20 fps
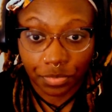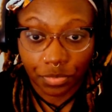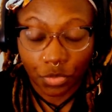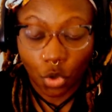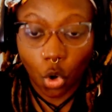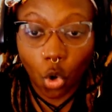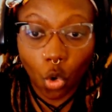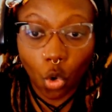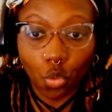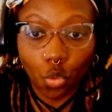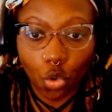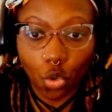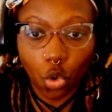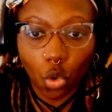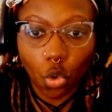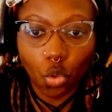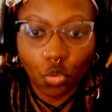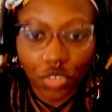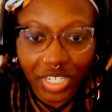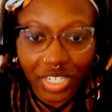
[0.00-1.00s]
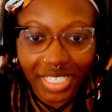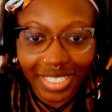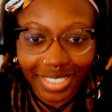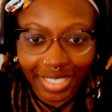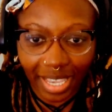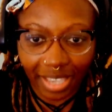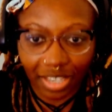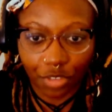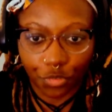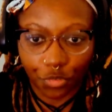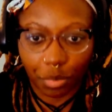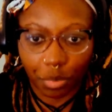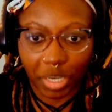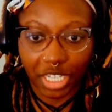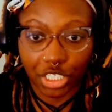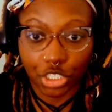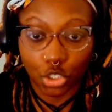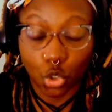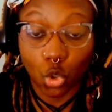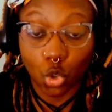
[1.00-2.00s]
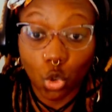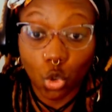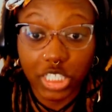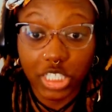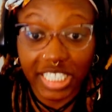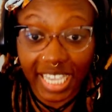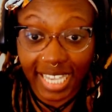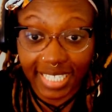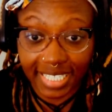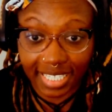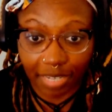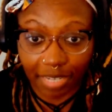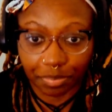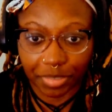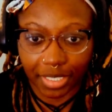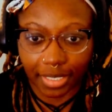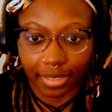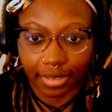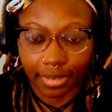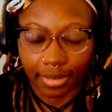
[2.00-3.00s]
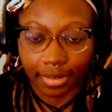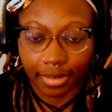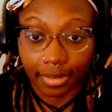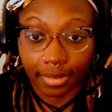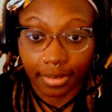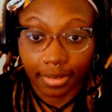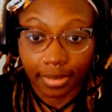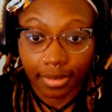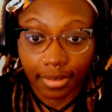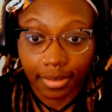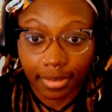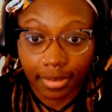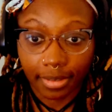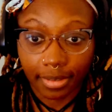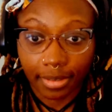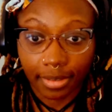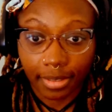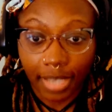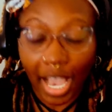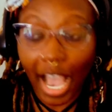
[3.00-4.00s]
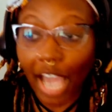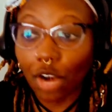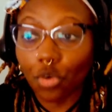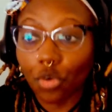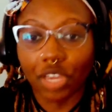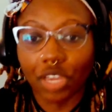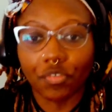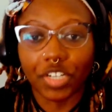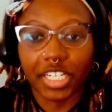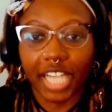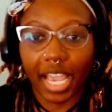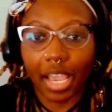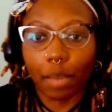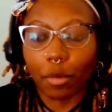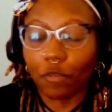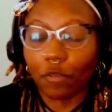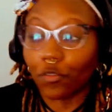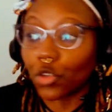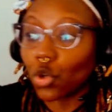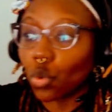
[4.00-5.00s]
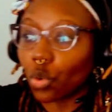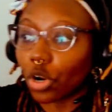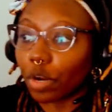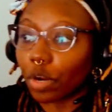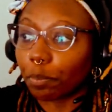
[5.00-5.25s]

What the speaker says: Who released that information? Who said something? I don't give a damn if you were